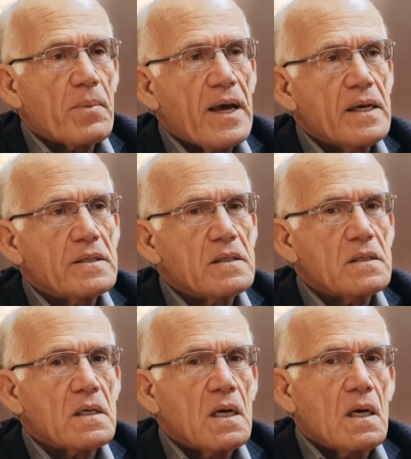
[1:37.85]

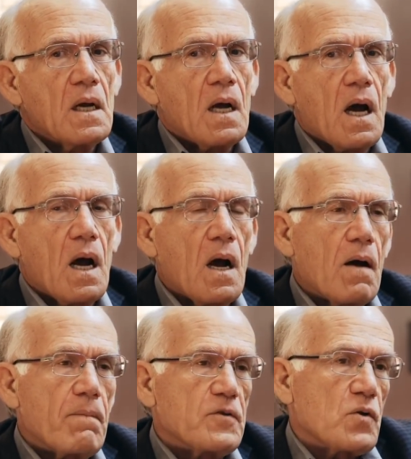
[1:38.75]
cases,
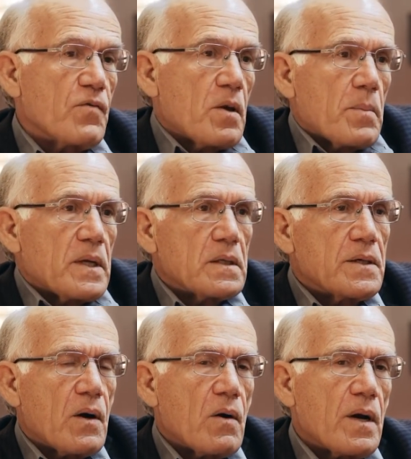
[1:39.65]
serve in the
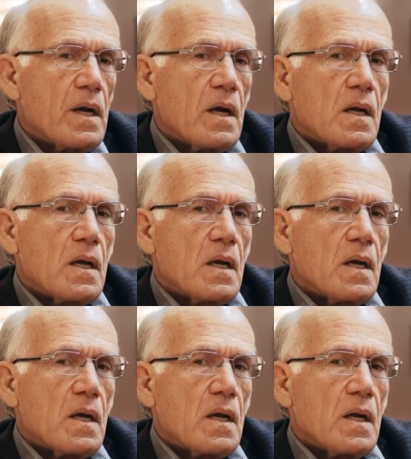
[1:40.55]
military.